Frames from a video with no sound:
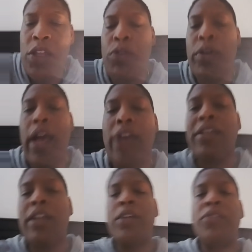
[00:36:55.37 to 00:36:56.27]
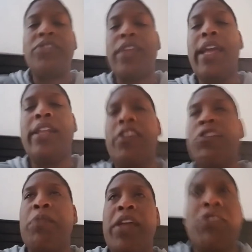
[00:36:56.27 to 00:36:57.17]
You guys got to understand that
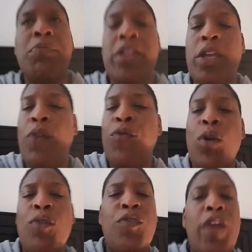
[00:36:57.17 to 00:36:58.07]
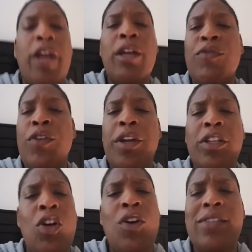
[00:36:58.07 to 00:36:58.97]
these beings been here for a very, very
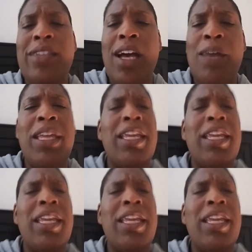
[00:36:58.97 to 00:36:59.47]
long time.